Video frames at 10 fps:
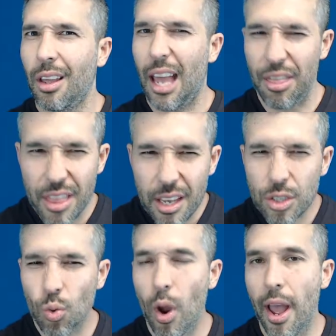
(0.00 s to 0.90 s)
in
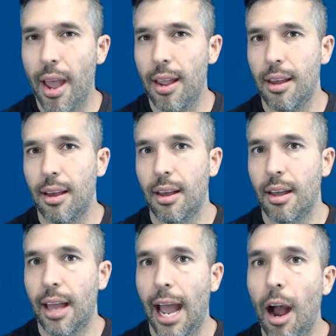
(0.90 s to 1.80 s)
this way,
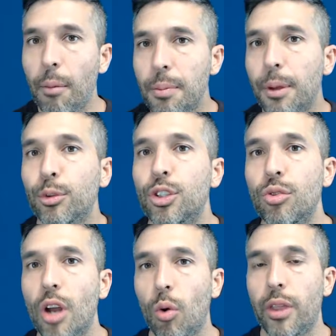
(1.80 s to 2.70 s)
how many people do you
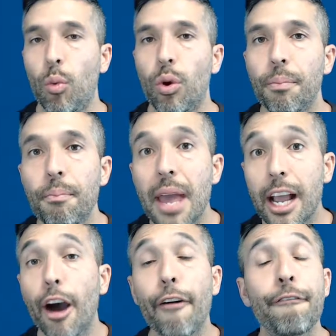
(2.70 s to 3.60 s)
know that would
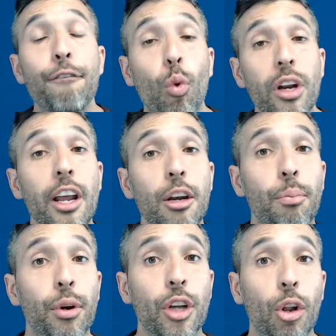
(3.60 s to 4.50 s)
make a
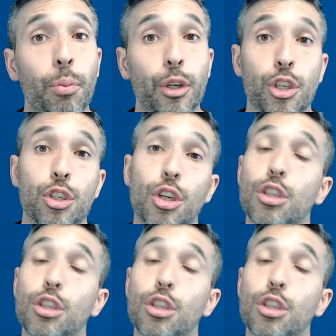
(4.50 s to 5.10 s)
$49 purchase to